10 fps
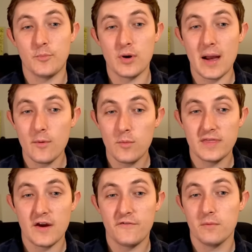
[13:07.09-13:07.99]
problem
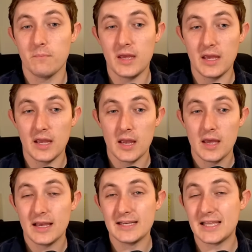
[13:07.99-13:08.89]
with that for me
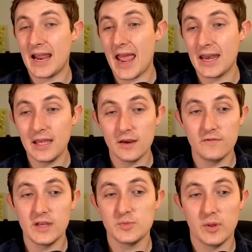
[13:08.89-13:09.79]
is that any of
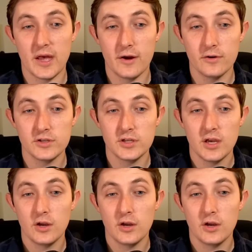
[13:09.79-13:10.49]
these players